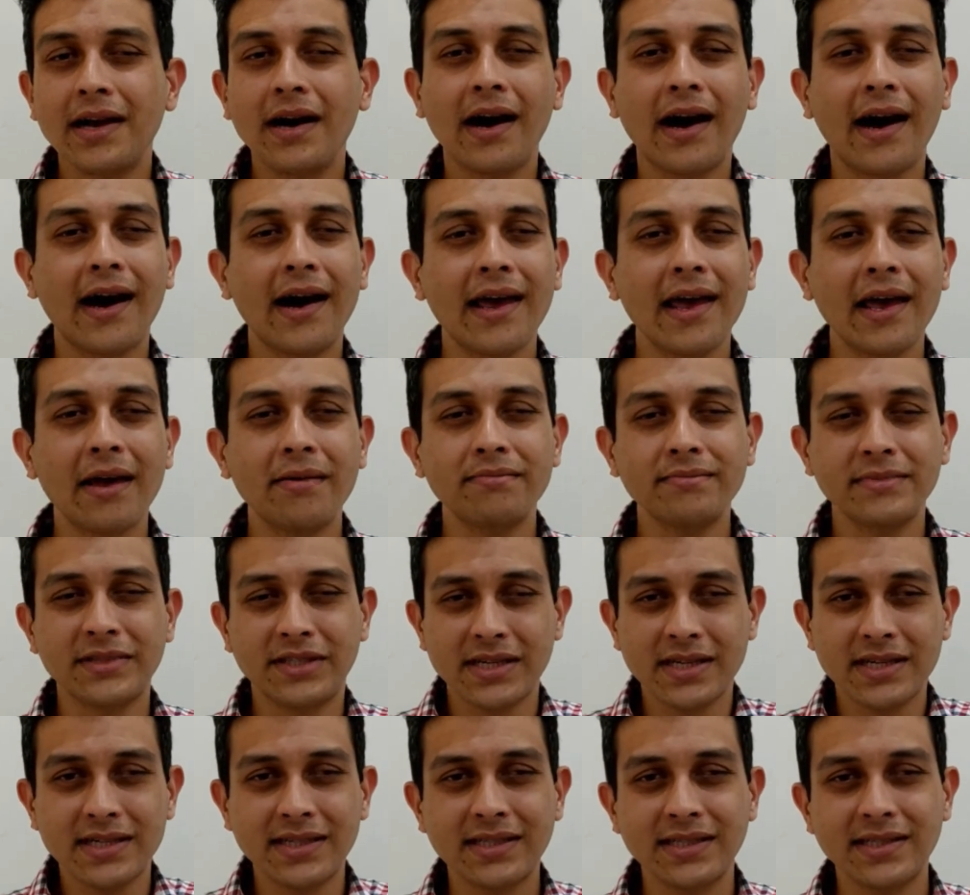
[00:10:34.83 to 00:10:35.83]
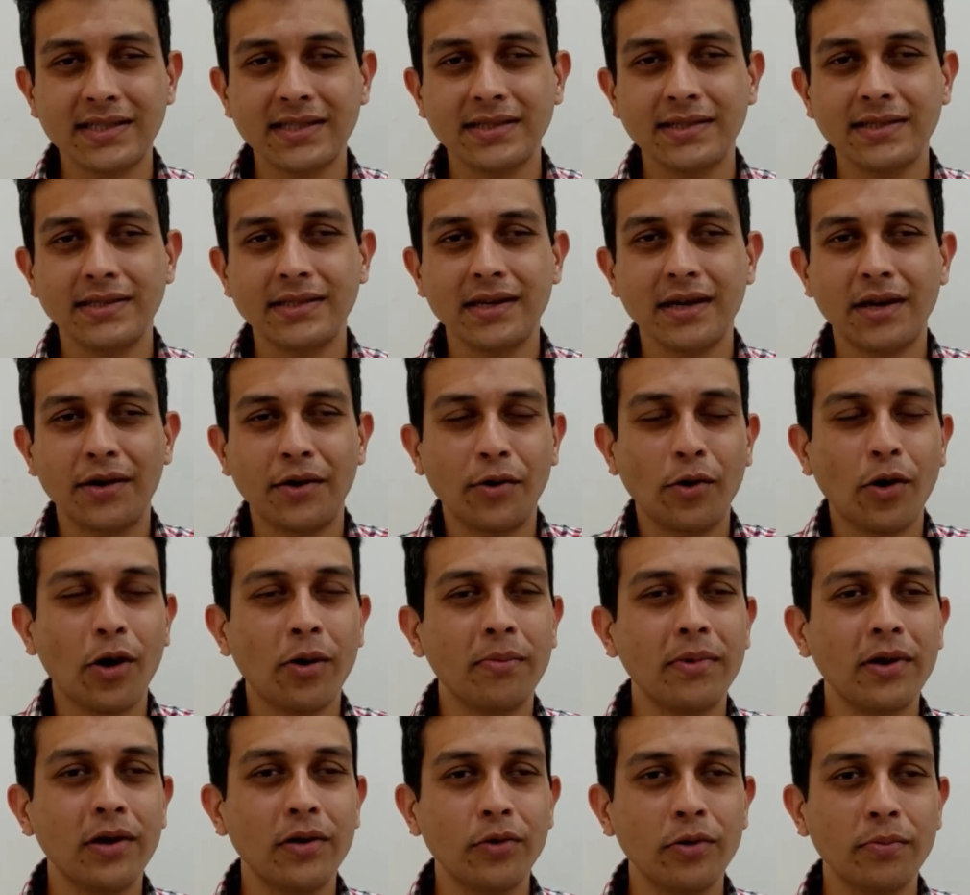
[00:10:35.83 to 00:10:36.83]
I am just a
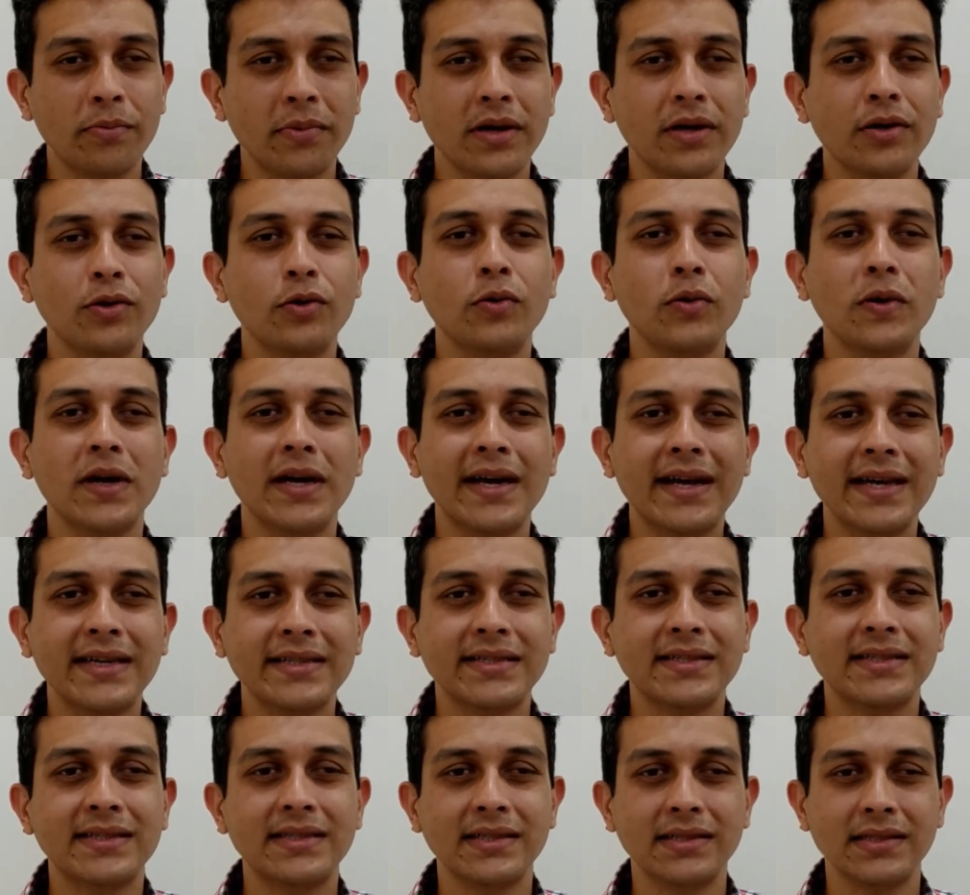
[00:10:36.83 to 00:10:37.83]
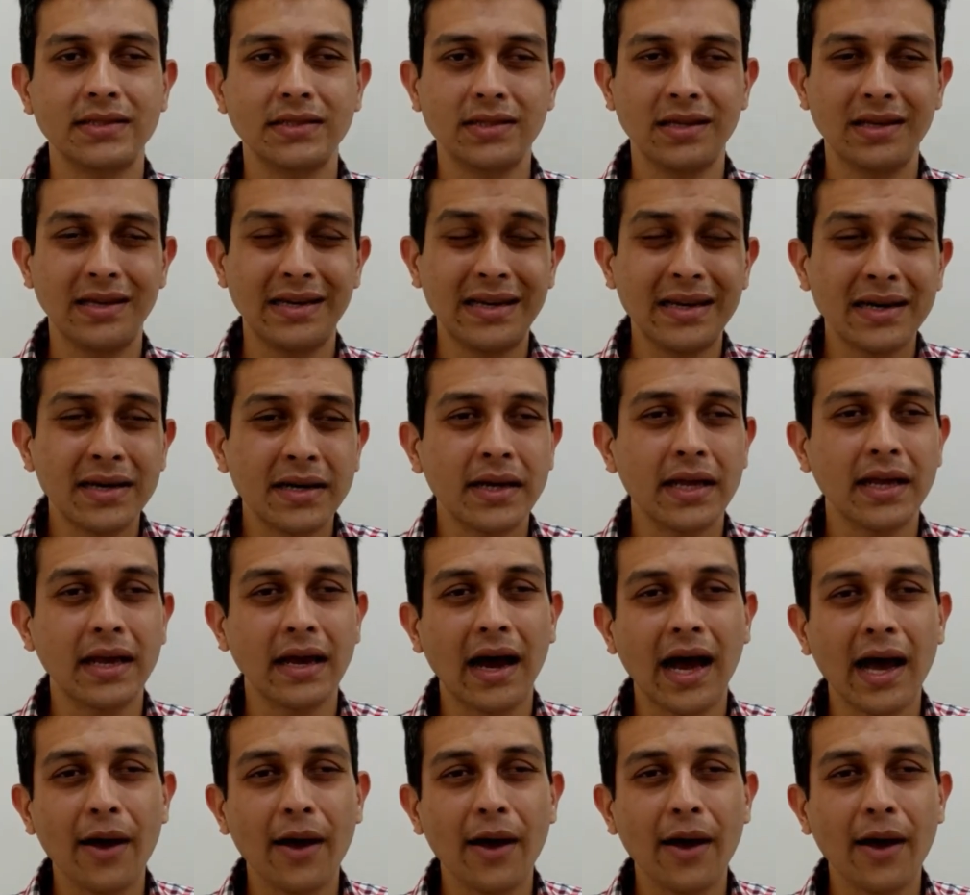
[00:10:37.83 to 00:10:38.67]
normal human who is learning.